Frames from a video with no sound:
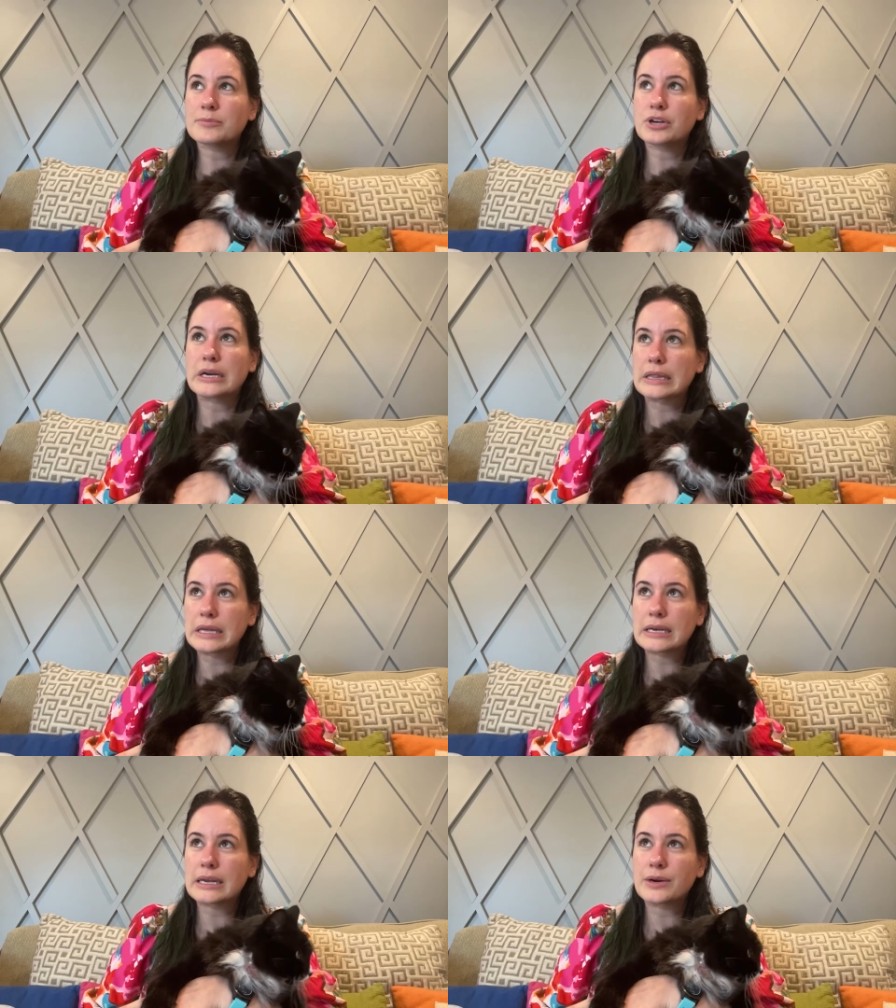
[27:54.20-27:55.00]
I'm trying to
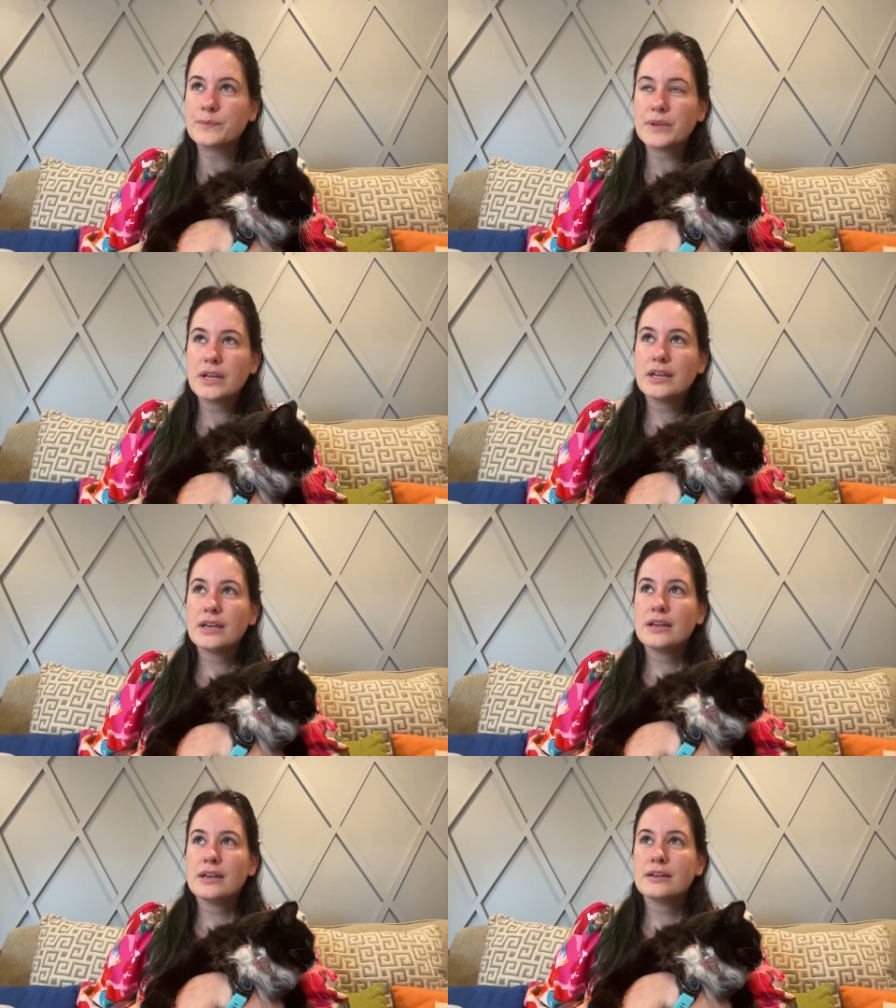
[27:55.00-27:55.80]
think now,
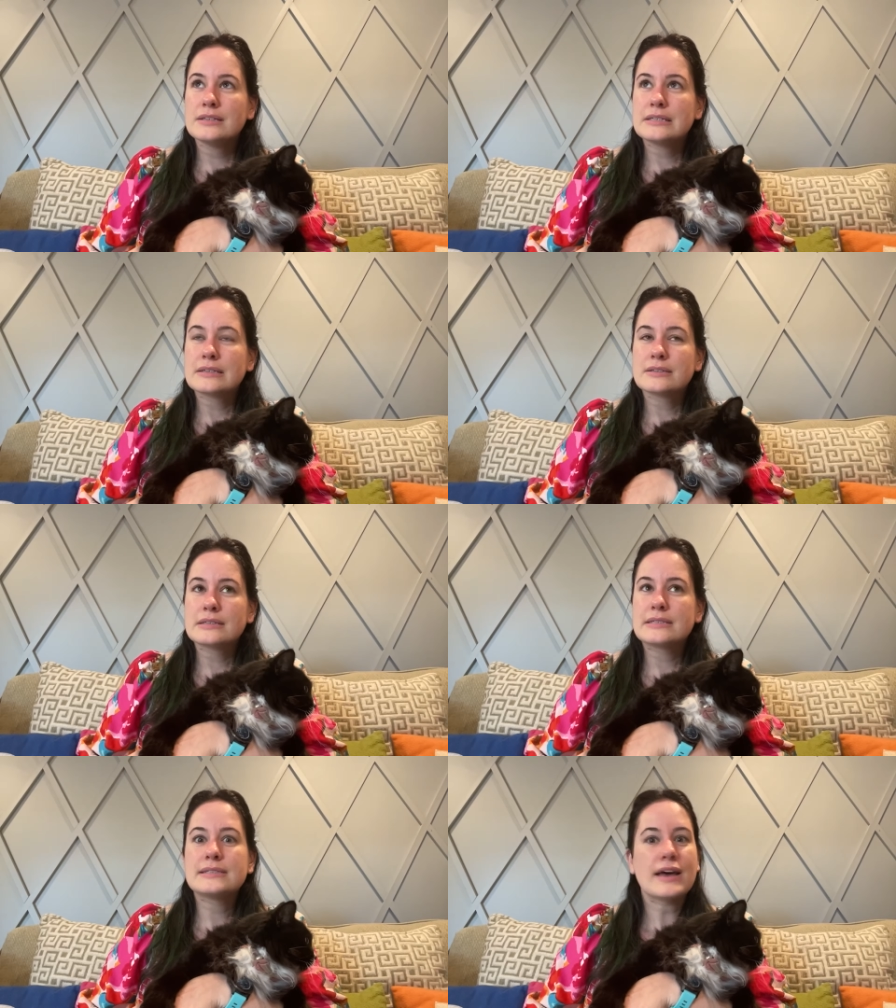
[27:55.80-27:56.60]

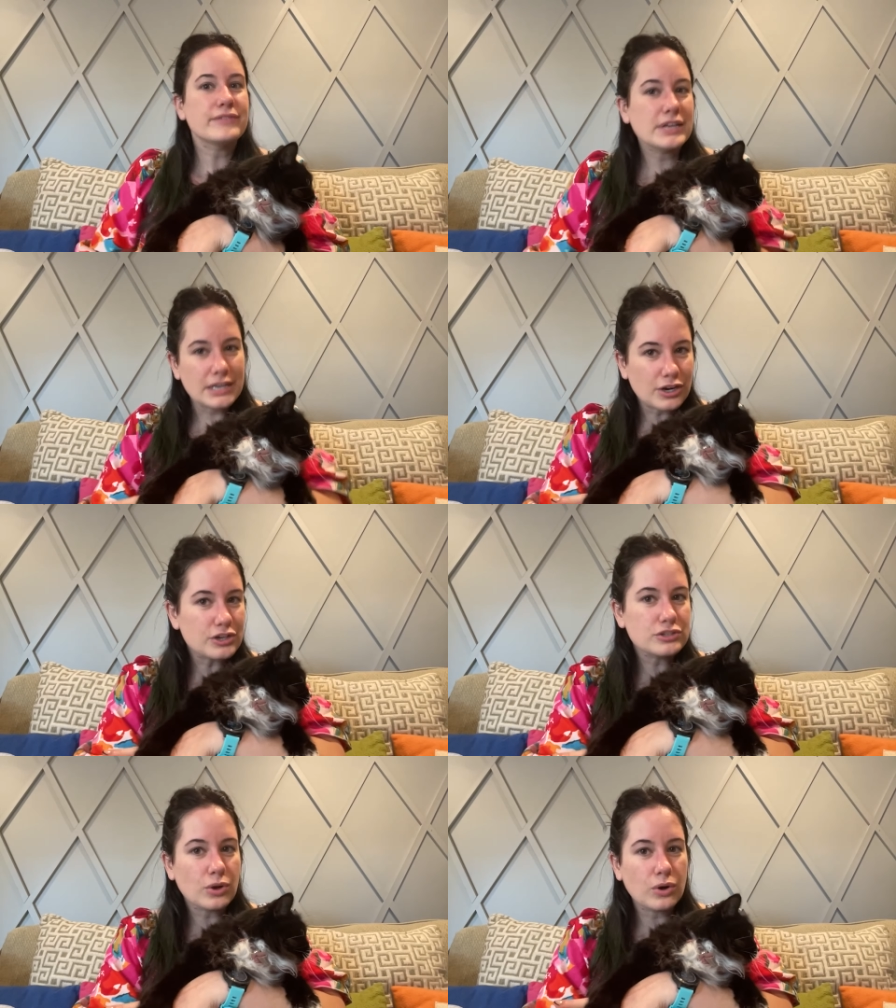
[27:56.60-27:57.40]
seven
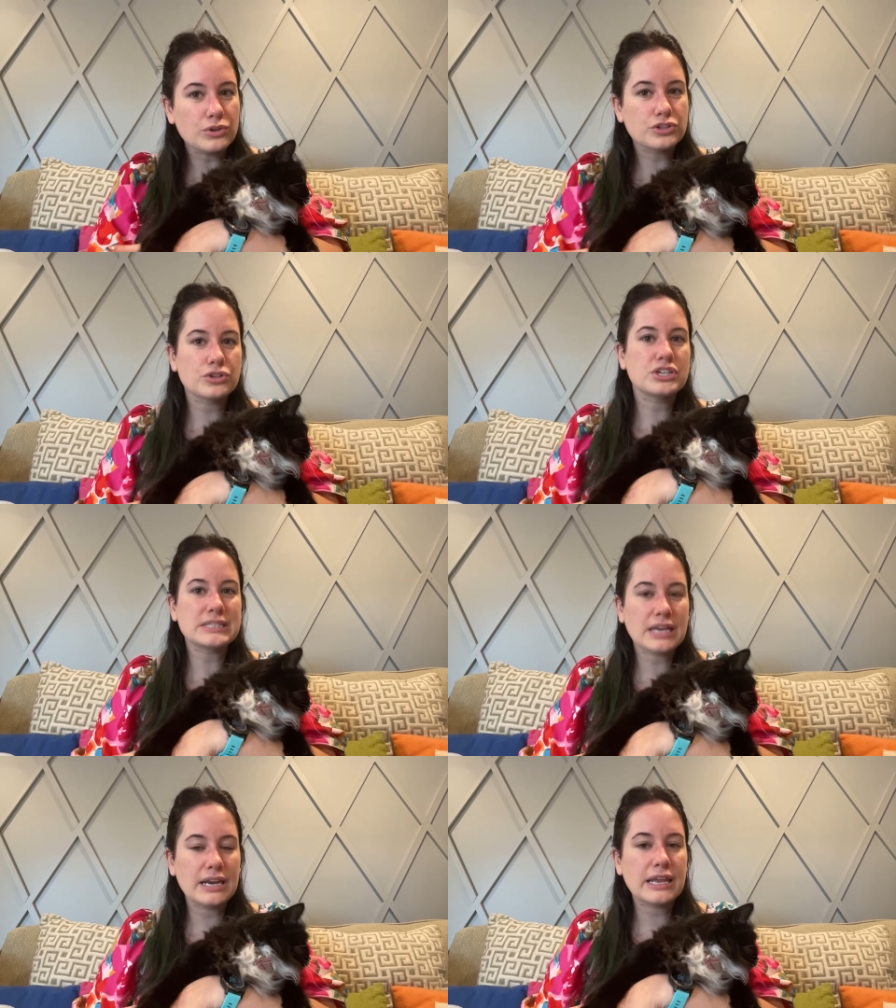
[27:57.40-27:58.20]
years old, so
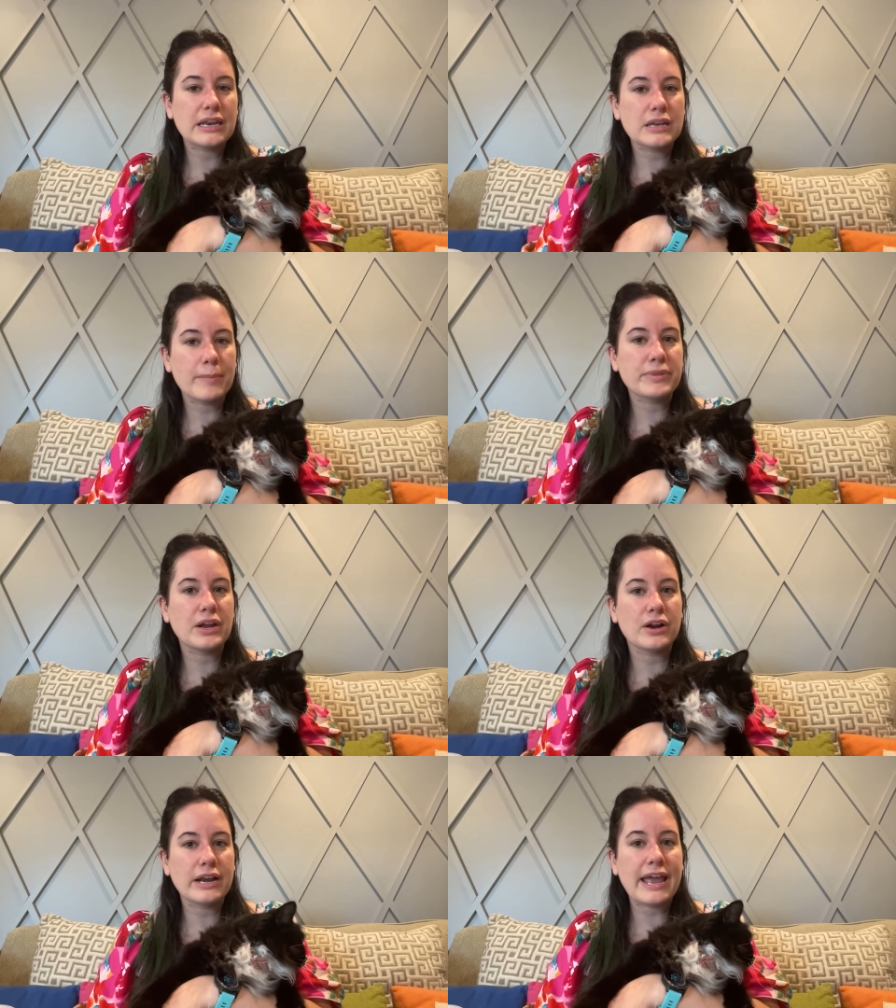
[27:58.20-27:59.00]
she's kind of getting up
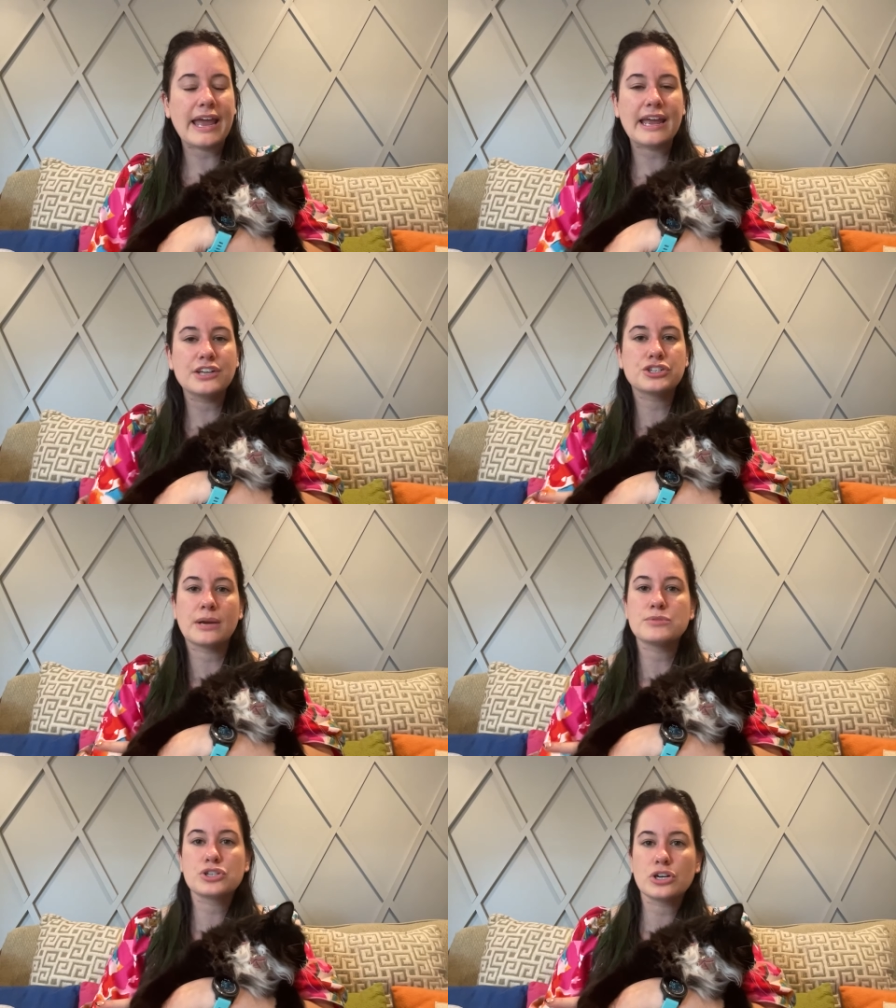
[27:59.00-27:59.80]
there in age, and I'm